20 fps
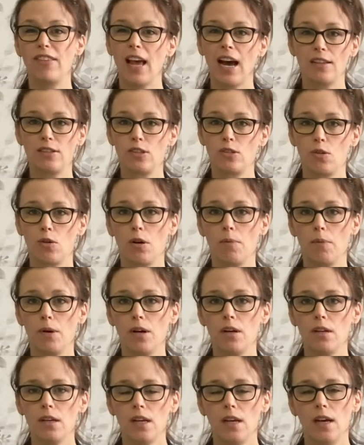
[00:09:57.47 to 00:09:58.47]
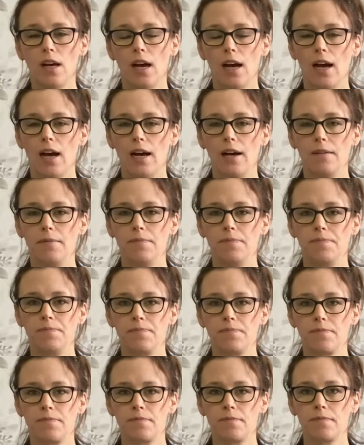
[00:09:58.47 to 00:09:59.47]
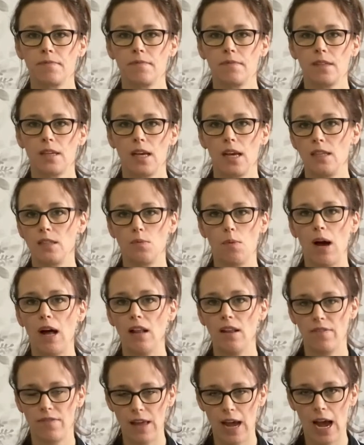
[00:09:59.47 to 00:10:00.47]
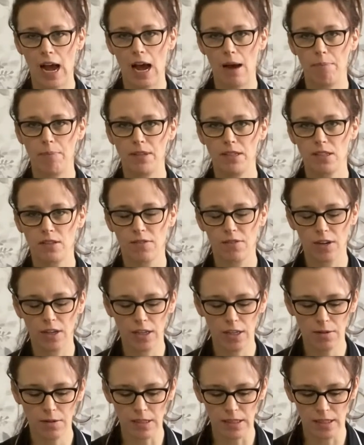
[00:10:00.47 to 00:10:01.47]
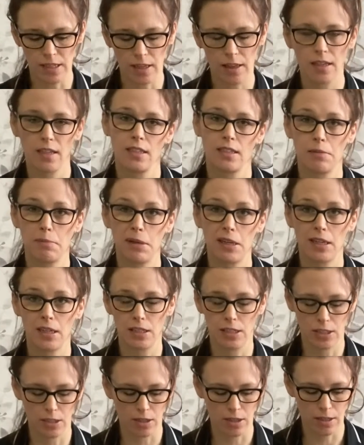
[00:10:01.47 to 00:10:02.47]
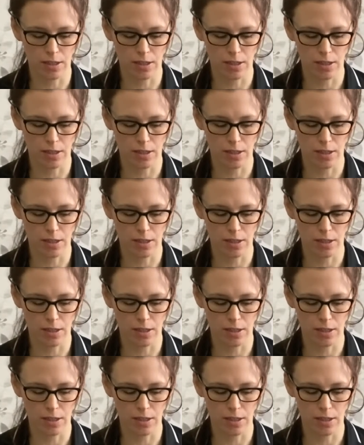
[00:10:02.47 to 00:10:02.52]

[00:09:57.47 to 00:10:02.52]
That's normal as well. If that happens for you, it's nothing to be concerned